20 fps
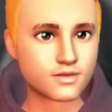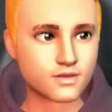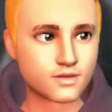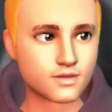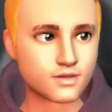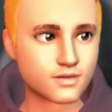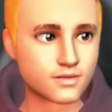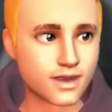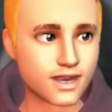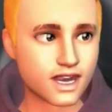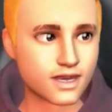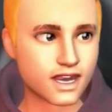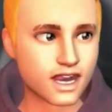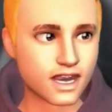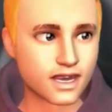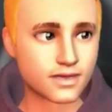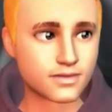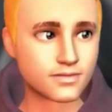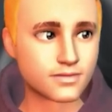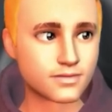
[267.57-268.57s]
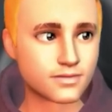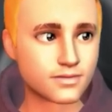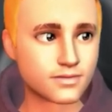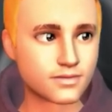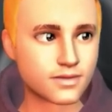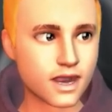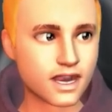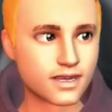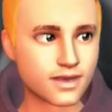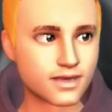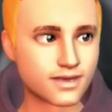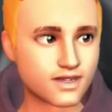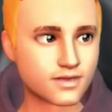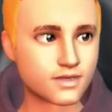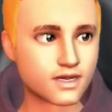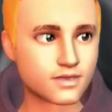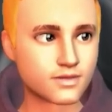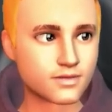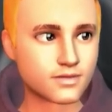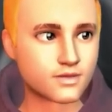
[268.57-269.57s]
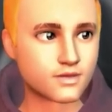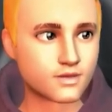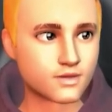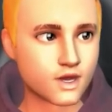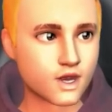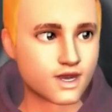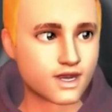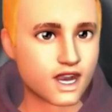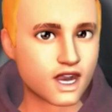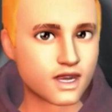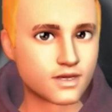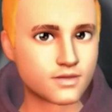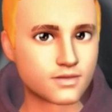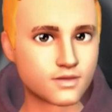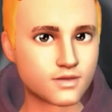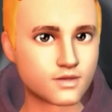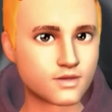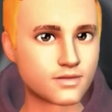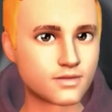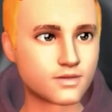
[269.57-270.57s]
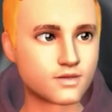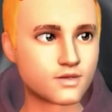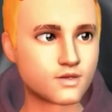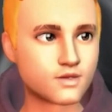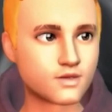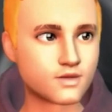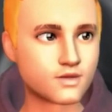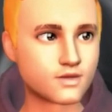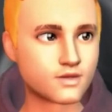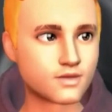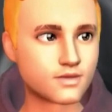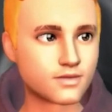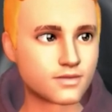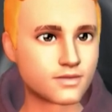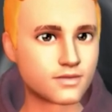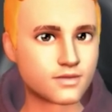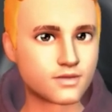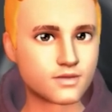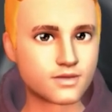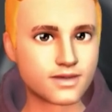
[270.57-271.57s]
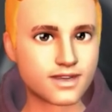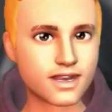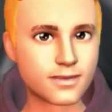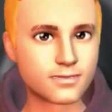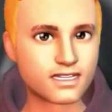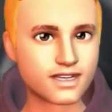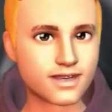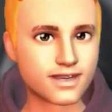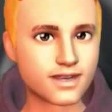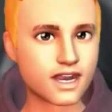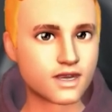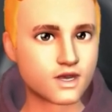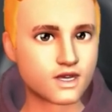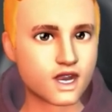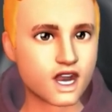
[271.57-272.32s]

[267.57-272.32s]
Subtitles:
and then color, give it, this is material mode,